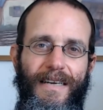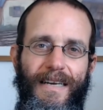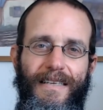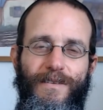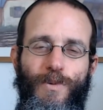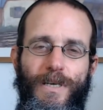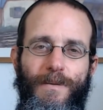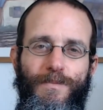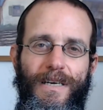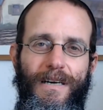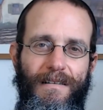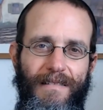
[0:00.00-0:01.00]
and we can
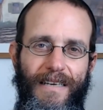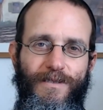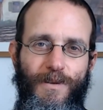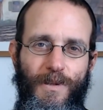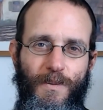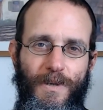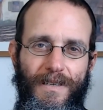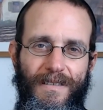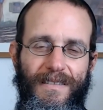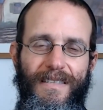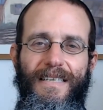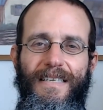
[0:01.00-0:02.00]
bring our light to the
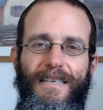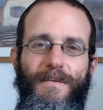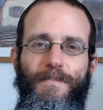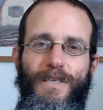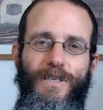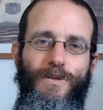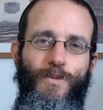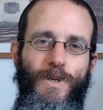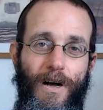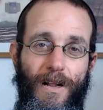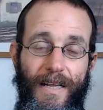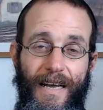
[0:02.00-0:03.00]
world. May we
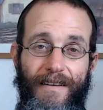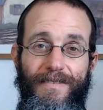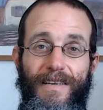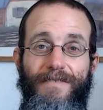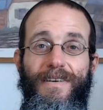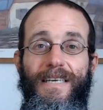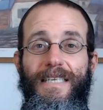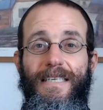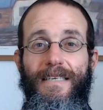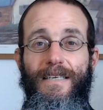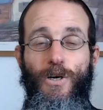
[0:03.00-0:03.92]
all have a very